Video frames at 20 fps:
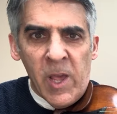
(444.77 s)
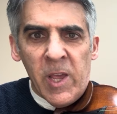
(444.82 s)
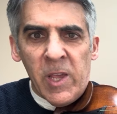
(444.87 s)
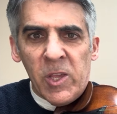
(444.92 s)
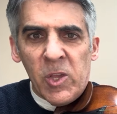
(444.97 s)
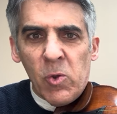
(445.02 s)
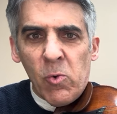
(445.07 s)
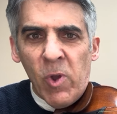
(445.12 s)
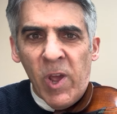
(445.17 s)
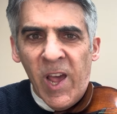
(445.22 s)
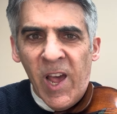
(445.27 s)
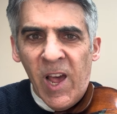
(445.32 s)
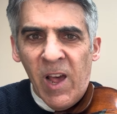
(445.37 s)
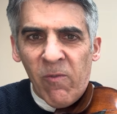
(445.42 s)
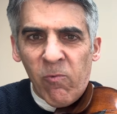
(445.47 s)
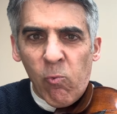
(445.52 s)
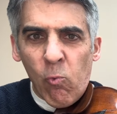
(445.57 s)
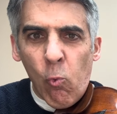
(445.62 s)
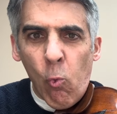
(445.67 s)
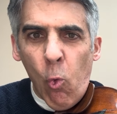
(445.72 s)
you
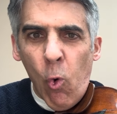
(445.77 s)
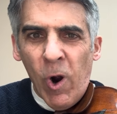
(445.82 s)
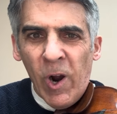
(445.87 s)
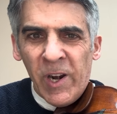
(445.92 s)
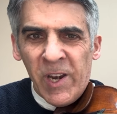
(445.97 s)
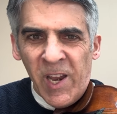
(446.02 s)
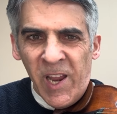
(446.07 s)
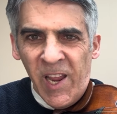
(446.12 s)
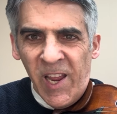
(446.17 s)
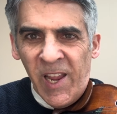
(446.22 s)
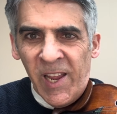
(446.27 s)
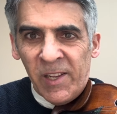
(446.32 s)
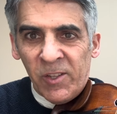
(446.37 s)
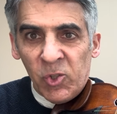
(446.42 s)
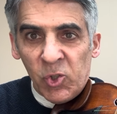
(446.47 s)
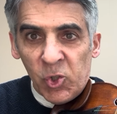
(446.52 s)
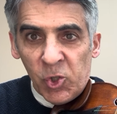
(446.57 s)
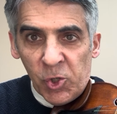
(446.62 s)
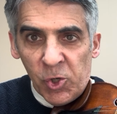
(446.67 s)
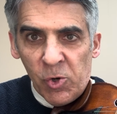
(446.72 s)
have 1
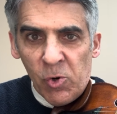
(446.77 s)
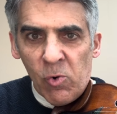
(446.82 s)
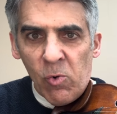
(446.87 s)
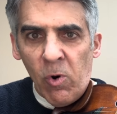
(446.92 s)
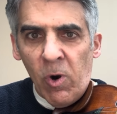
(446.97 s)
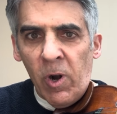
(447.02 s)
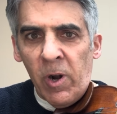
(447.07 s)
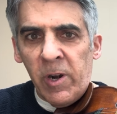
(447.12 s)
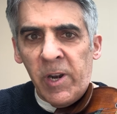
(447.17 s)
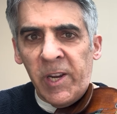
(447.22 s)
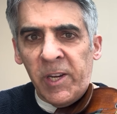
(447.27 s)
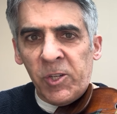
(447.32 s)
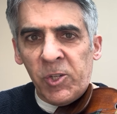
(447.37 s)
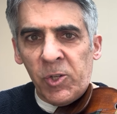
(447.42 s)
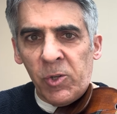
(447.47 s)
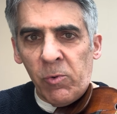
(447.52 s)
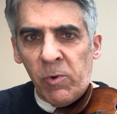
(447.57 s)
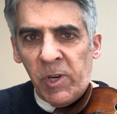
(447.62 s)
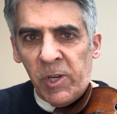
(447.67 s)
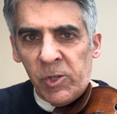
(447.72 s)
and 2 are next
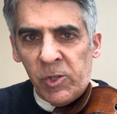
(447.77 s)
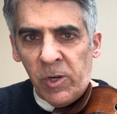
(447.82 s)
to each